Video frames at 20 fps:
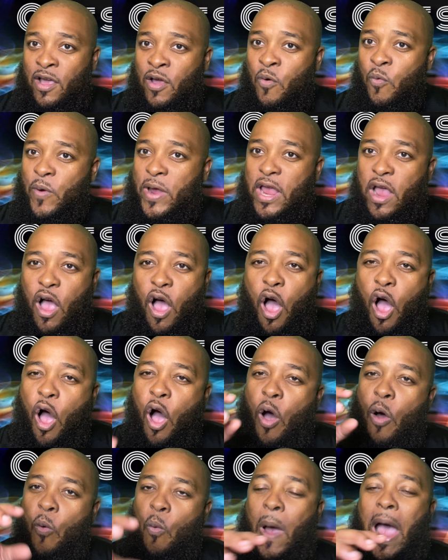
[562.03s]
we
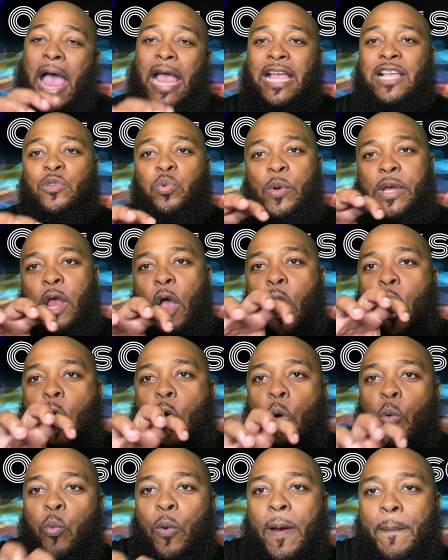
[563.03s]
all, why? Because we
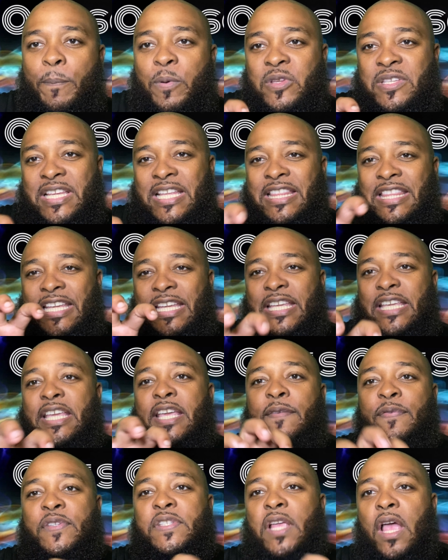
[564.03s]
all represent the
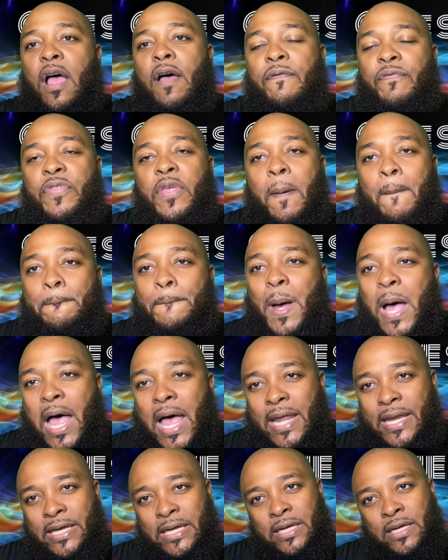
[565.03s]
gifts of the
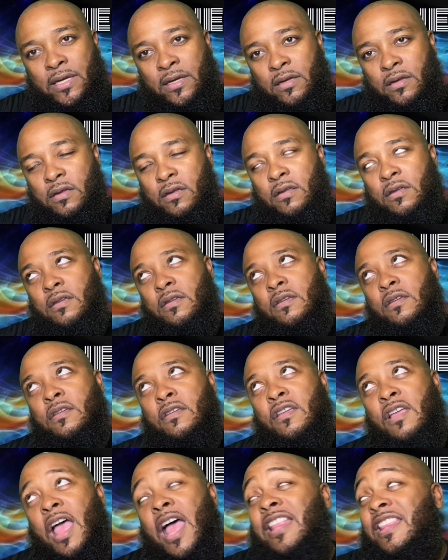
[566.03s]
body.
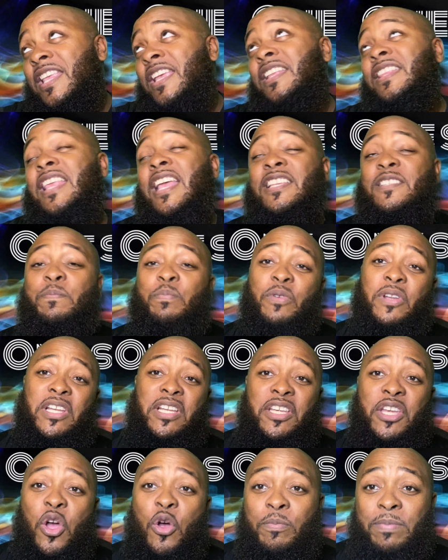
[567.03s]
I think that's pretty
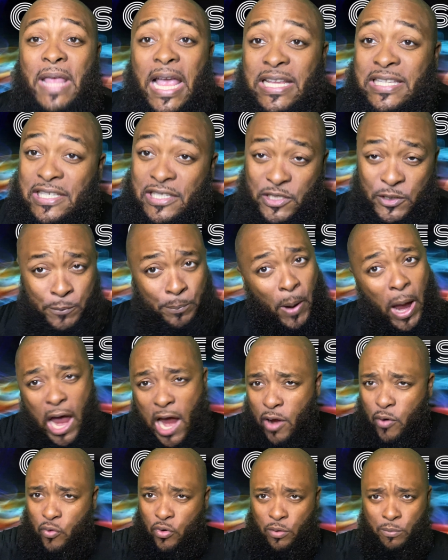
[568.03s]
dope. That's
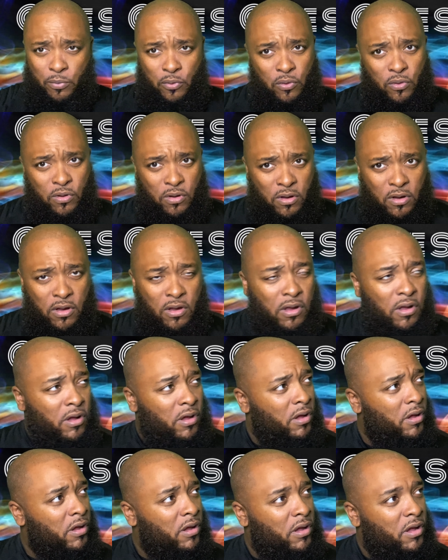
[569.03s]
aspirable.
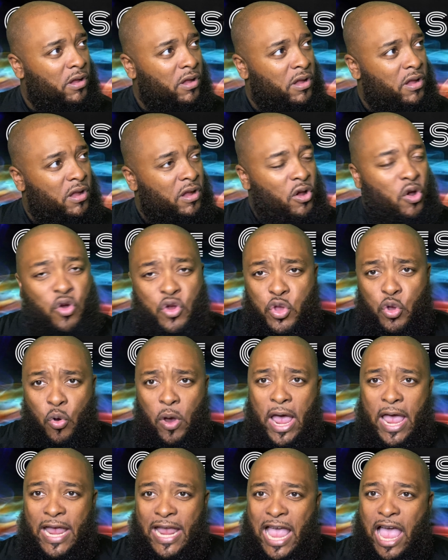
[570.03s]
Who you
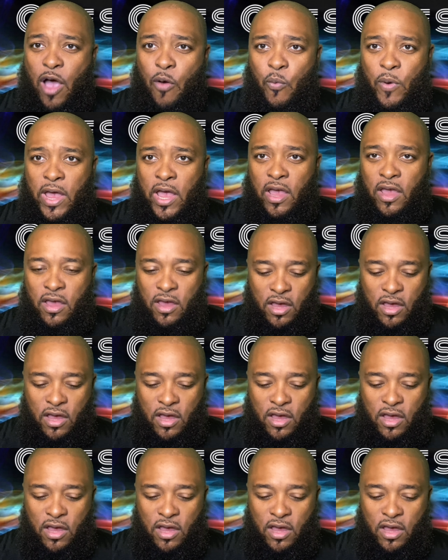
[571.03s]
hang out with?